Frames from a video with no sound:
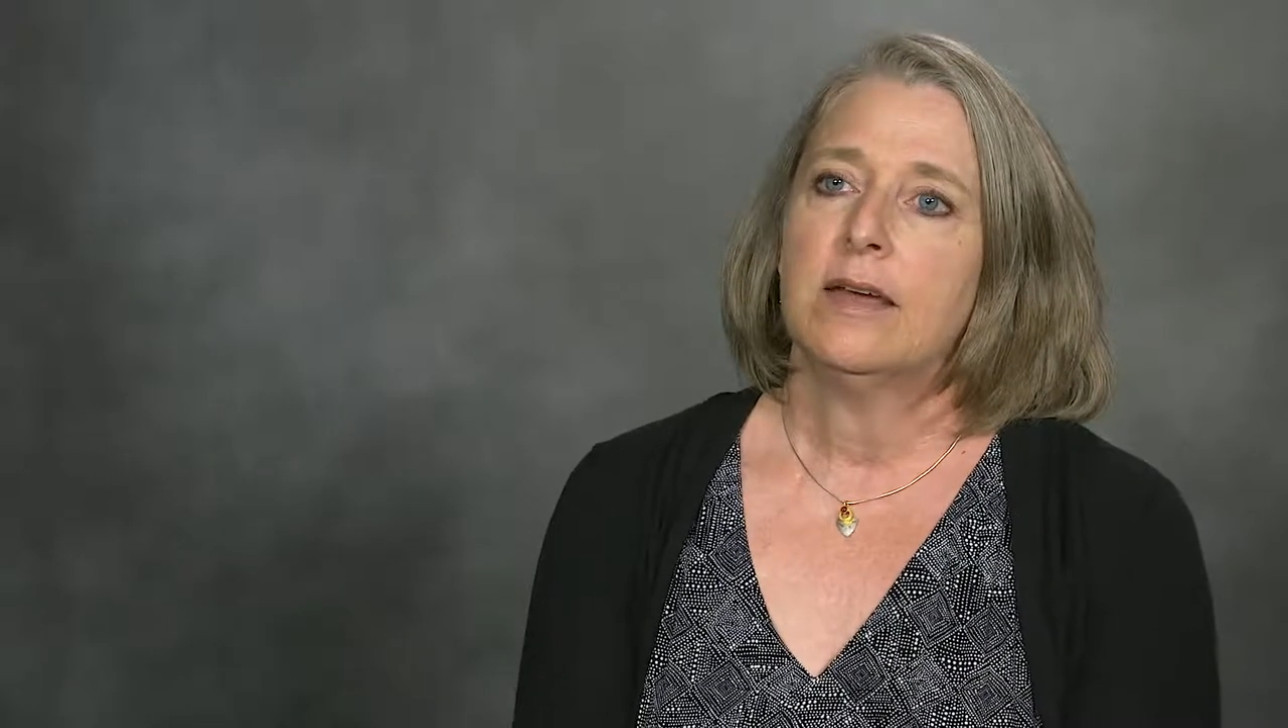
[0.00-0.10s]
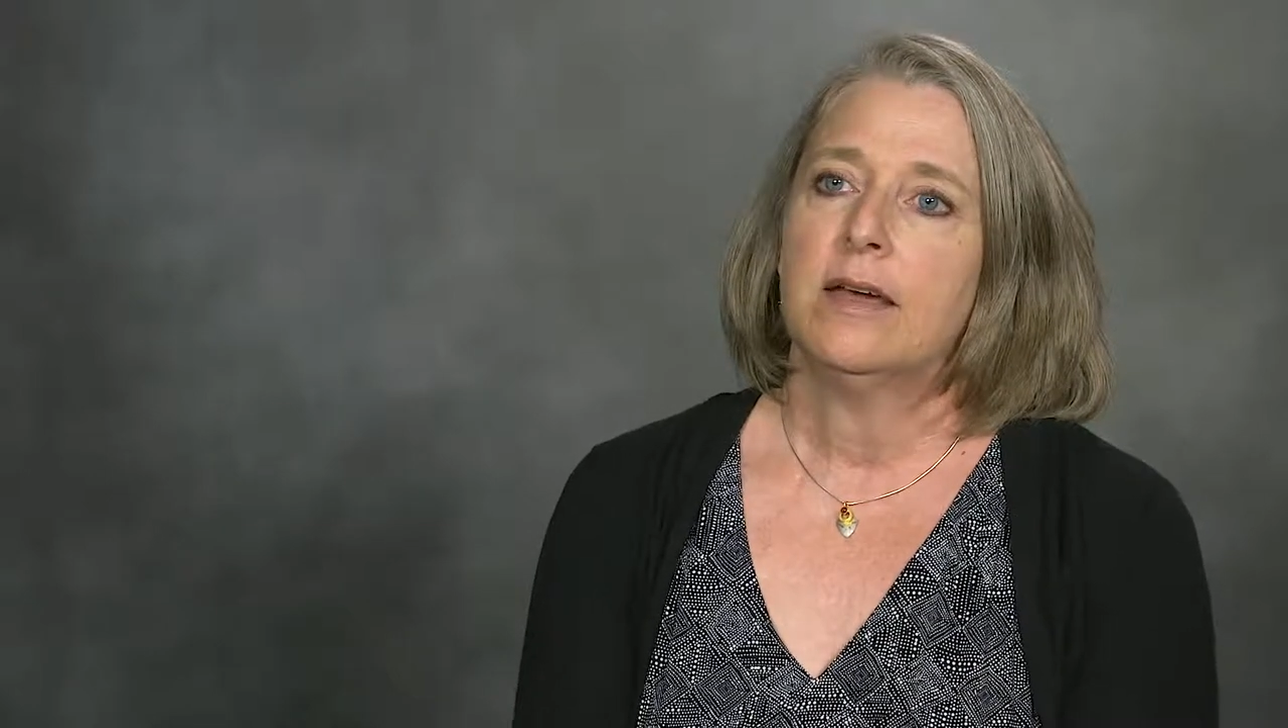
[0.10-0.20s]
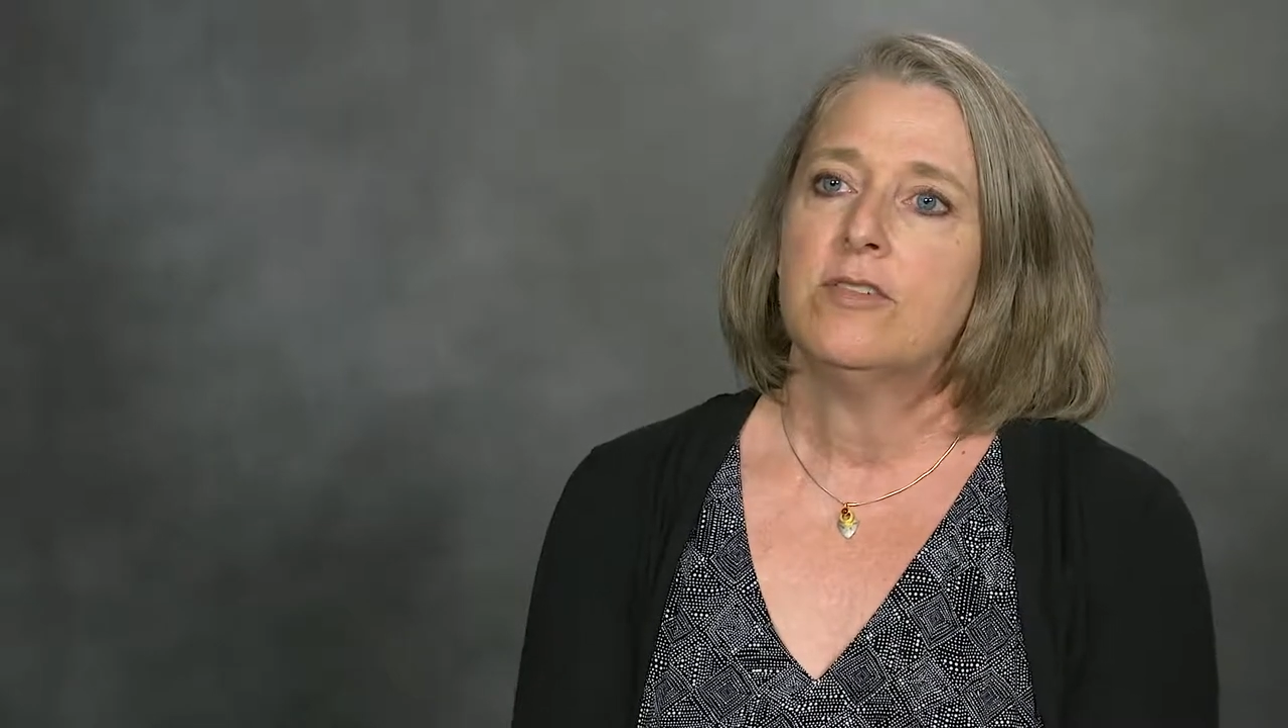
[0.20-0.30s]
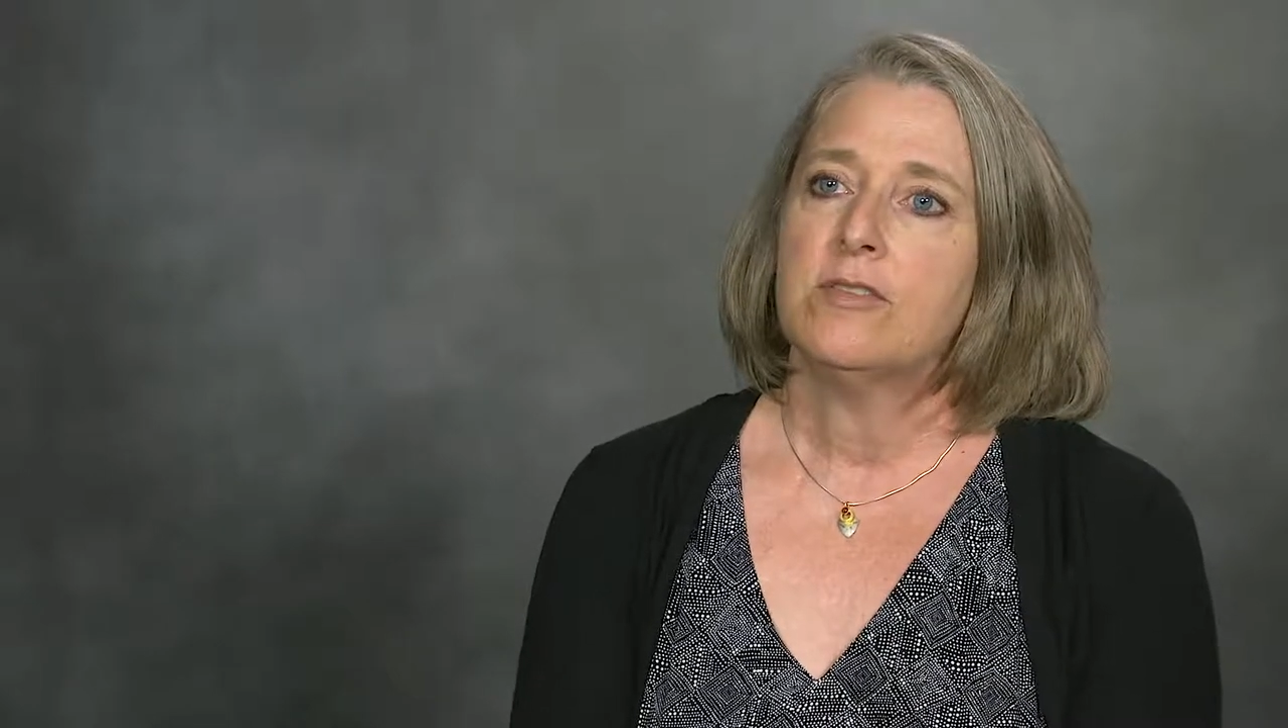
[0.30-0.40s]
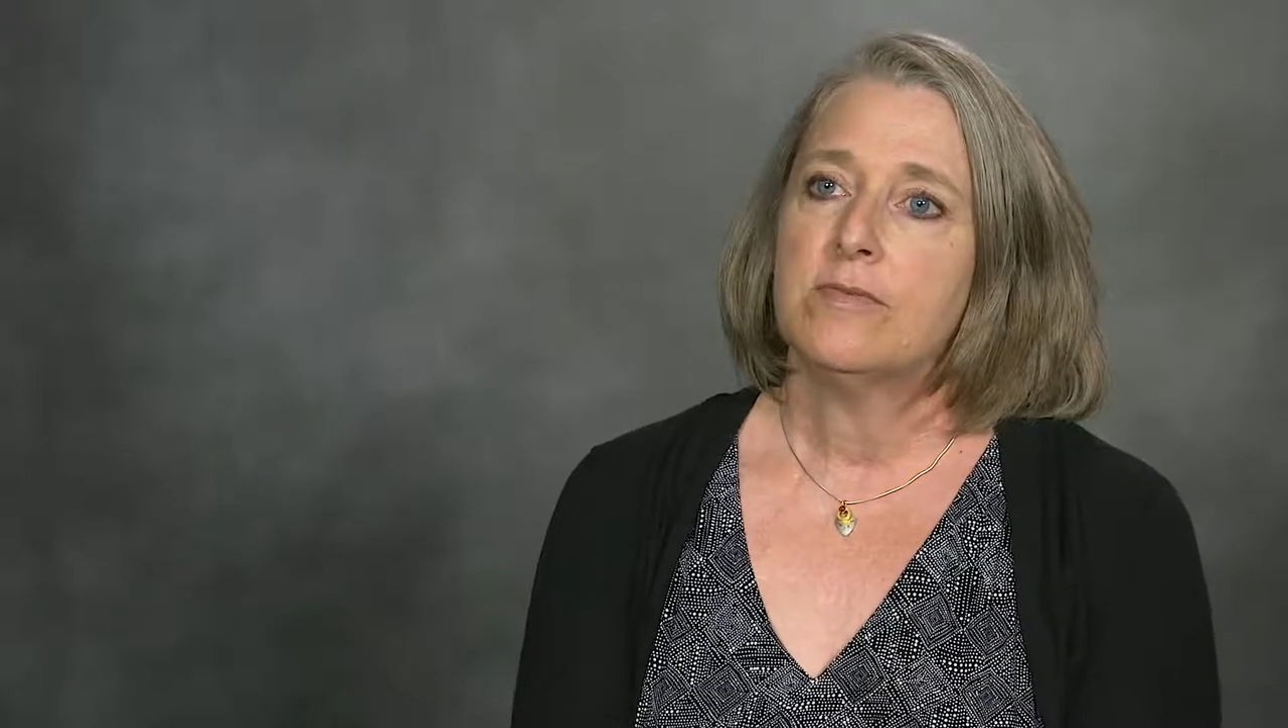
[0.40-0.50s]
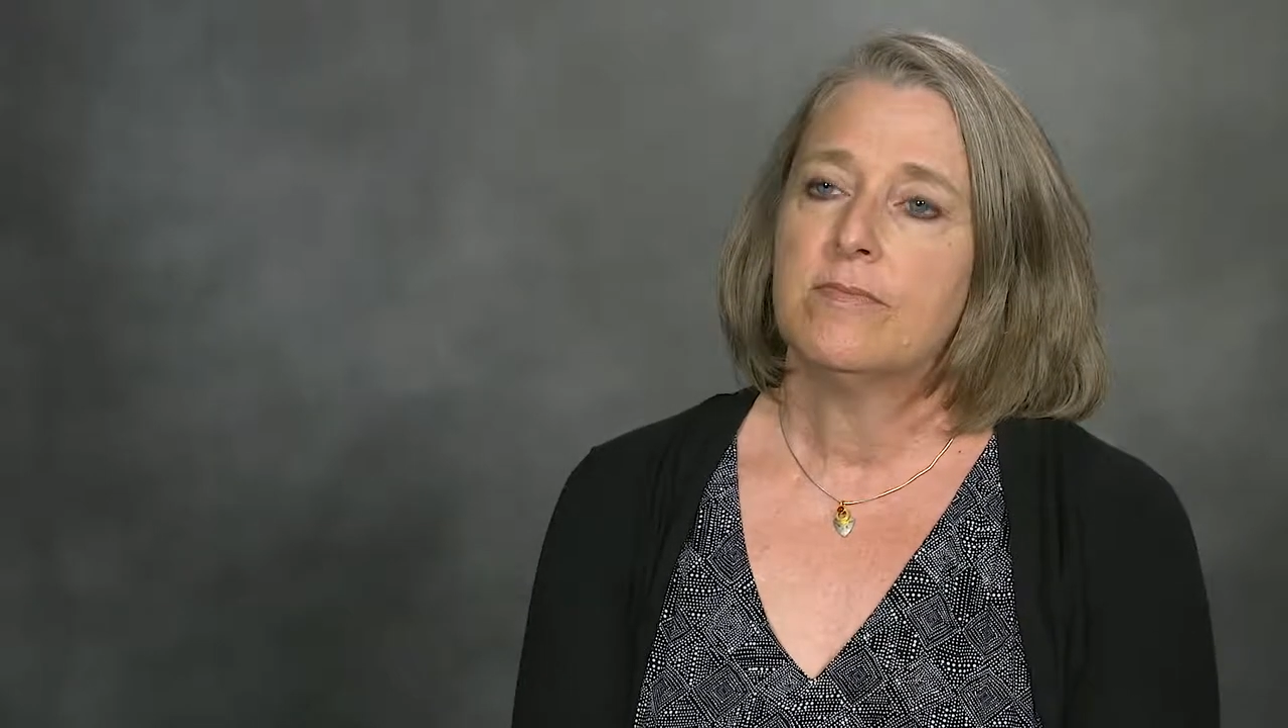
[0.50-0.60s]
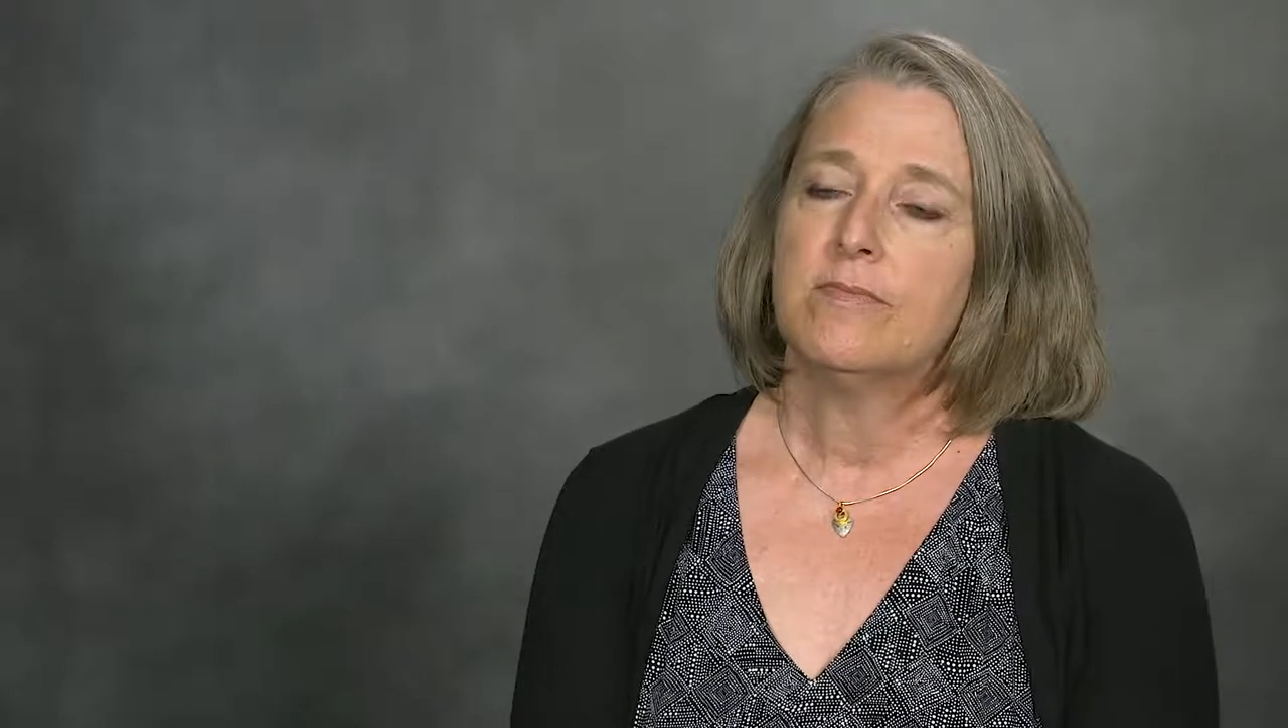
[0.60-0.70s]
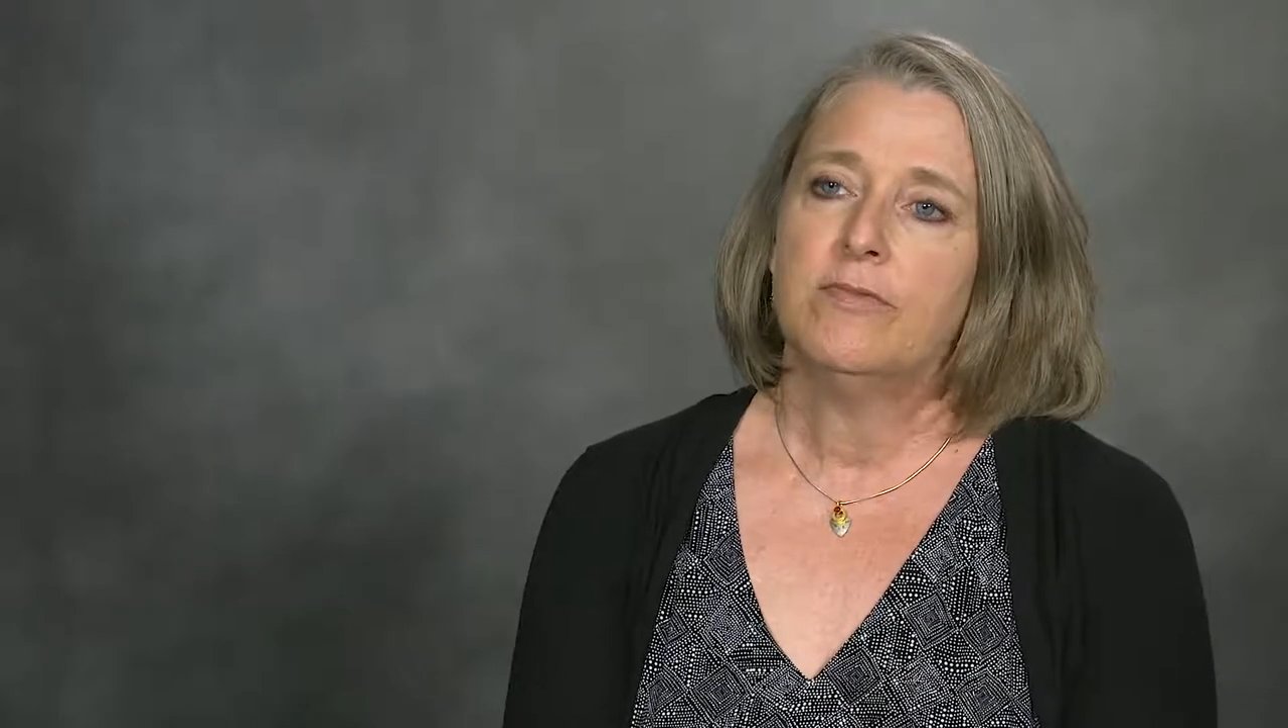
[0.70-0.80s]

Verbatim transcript: I just